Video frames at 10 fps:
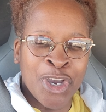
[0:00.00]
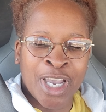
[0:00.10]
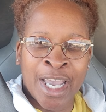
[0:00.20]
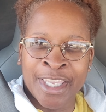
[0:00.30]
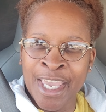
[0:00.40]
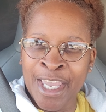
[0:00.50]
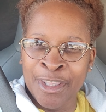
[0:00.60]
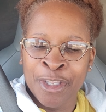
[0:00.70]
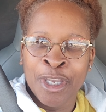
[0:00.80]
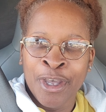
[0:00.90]
you know,
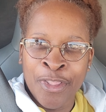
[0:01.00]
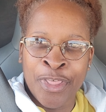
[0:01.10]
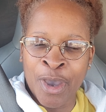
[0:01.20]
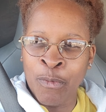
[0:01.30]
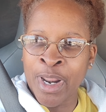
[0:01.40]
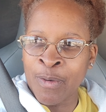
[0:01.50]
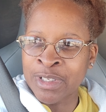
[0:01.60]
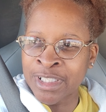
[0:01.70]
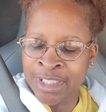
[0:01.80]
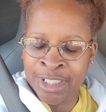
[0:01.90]
again, that what I
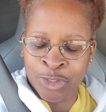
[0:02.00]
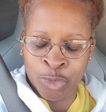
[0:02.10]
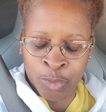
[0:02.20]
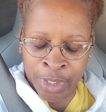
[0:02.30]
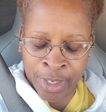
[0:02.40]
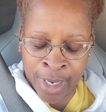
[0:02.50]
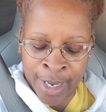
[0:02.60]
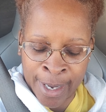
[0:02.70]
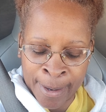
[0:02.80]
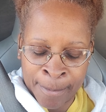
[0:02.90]
was listening to
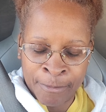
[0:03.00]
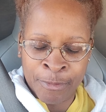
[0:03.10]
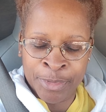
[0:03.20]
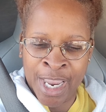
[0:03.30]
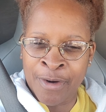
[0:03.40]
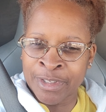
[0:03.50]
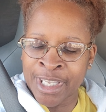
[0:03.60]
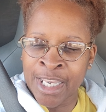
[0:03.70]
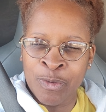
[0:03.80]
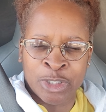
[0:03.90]
um, from Darren
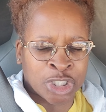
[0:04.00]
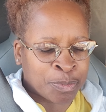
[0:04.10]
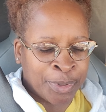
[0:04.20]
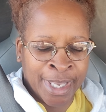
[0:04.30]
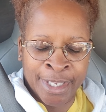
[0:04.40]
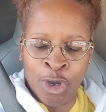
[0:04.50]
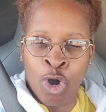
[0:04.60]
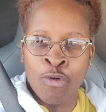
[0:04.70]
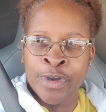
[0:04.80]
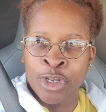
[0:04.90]
Daily was just playing
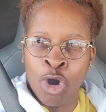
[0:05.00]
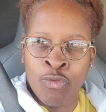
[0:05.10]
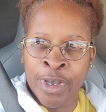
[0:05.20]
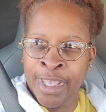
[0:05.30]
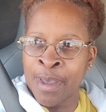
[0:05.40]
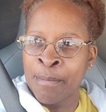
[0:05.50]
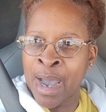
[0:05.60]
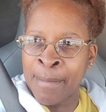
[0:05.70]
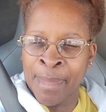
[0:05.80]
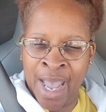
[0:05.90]
over and over in
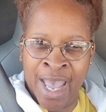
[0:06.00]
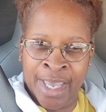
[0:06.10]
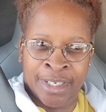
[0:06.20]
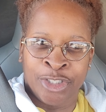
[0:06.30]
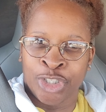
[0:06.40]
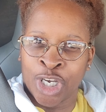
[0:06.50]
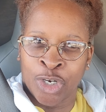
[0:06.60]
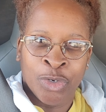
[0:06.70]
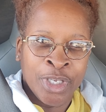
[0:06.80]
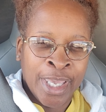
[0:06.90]
my mind, you
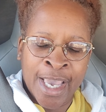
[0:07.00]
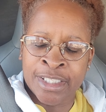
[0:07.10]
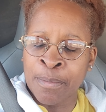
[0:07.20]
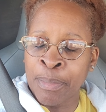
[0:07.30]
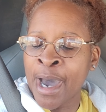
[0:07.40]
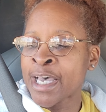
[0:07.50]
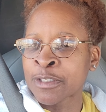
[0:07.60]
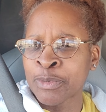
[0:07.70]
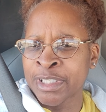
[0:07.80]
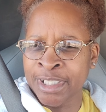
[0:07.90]
know, as
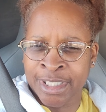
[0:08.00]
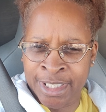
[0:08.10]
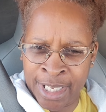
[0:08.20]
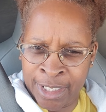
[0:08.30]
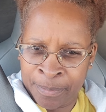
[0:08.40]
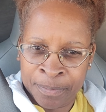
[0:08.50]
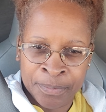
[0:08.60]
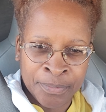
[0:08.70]
impossible as it seemed.